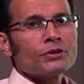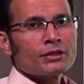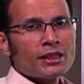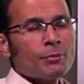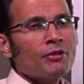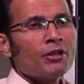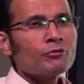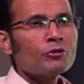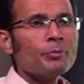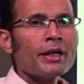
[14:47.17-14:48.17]
The
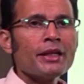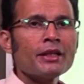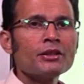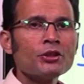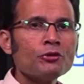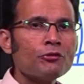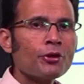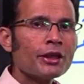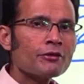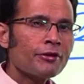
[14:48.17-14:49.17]
CB1 would mediate the
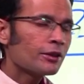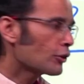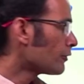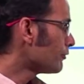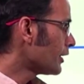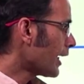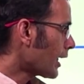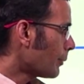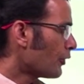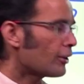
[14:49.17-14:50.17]
euphoric effect of the
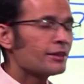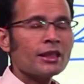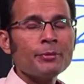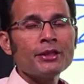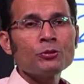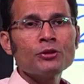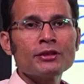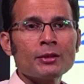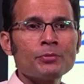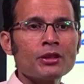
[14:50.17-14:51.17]
cannabinoids. CB2
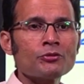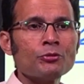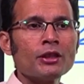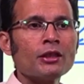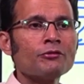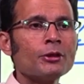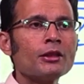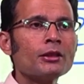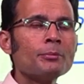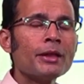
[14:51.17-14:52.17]
receptors would
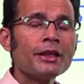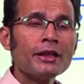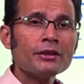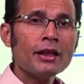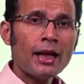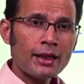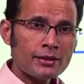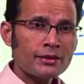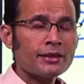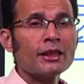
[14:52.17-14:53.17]
mediate the
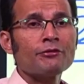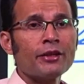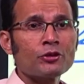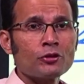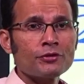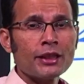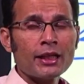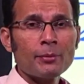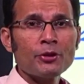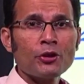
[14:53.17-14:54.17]
analgesic effect of the
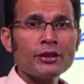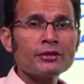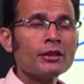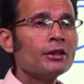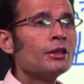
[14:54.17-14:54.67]
cannabinoids.